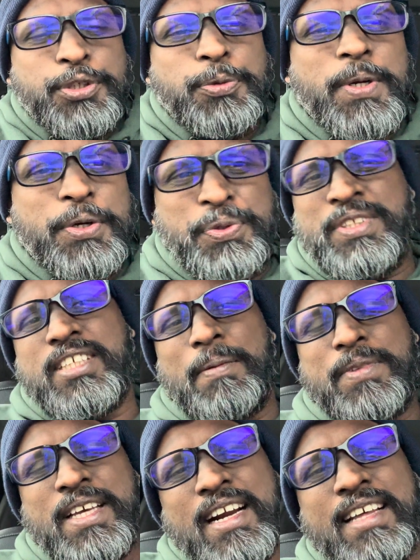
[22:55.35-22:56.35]
Or
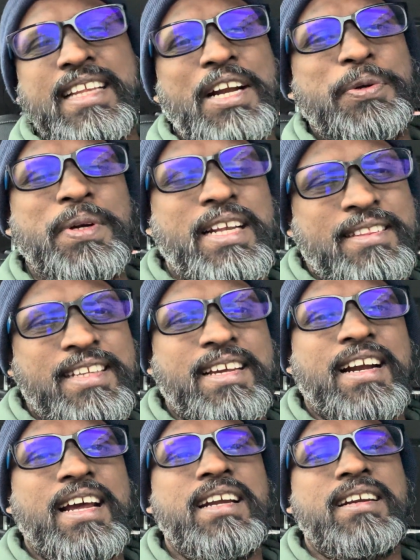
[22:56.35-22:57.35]
traveling or something,
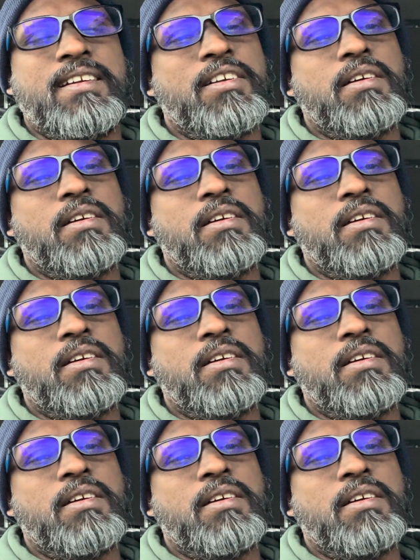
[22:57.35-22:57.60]
because I'm